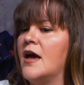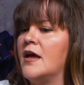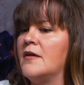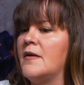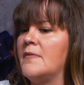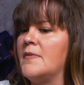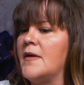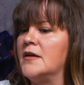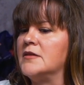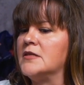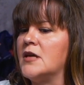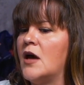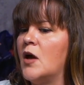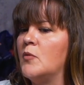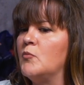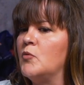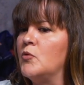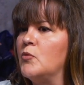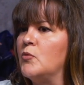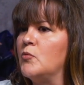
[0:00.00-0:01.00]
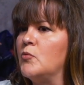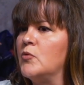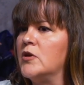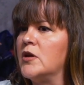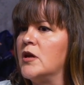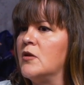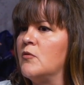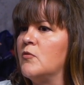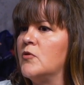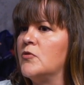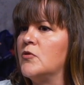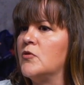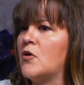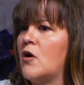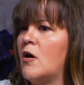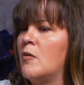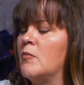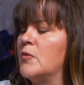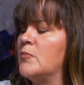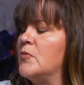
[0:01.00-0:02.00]
And at that time, we were working with a
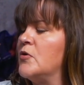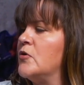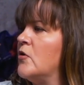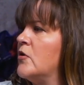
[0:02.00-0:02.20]
comic book